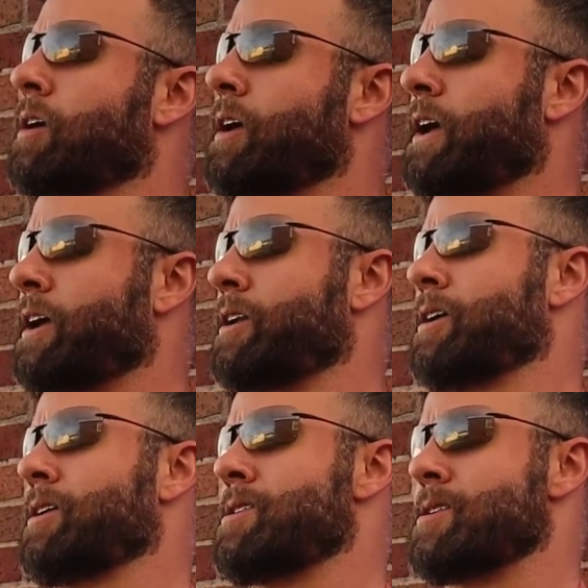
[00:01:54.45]
And
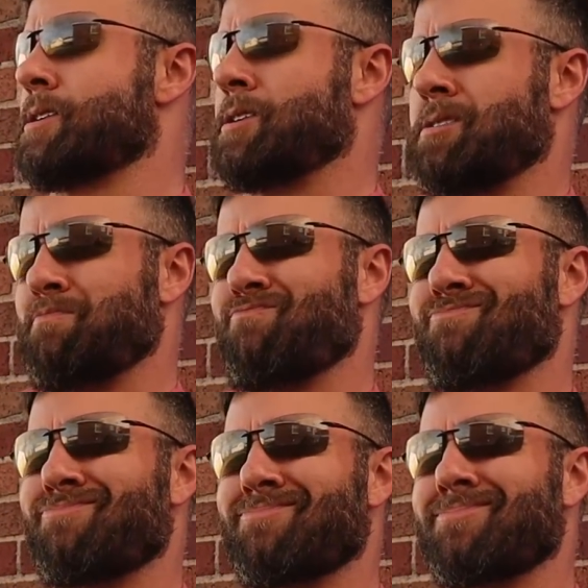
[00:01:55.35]

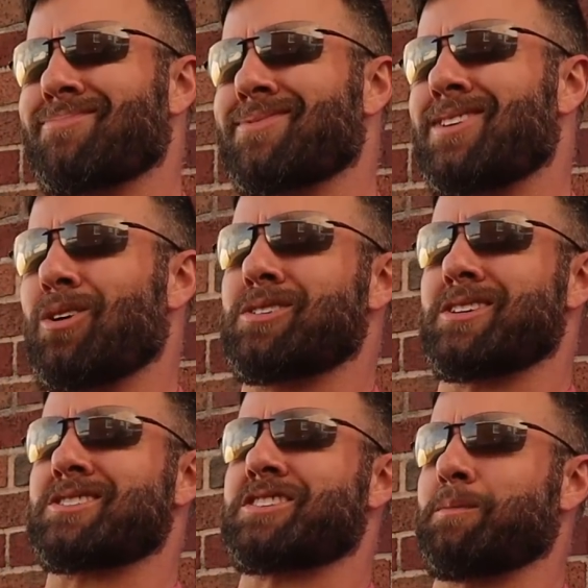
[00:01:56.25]
it
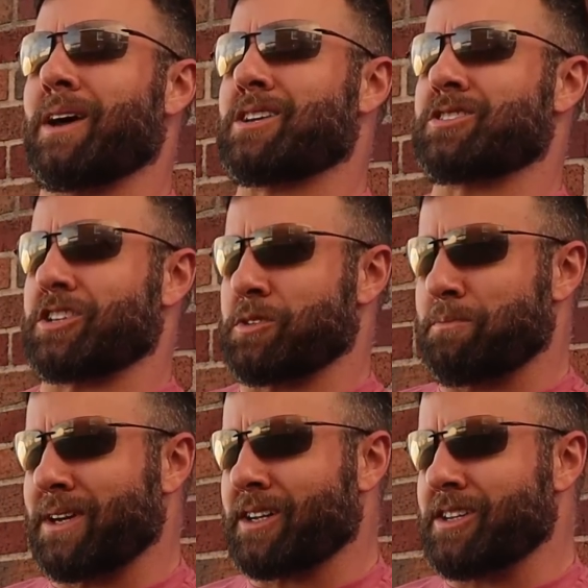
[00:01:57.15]
didn't seem like such a
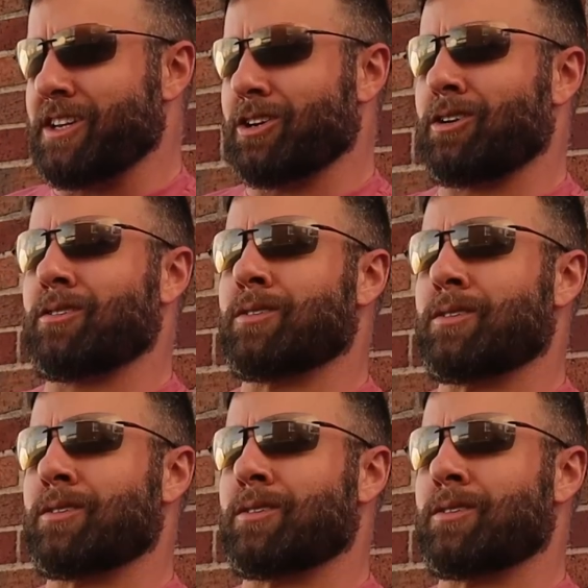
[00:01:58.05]
big deal.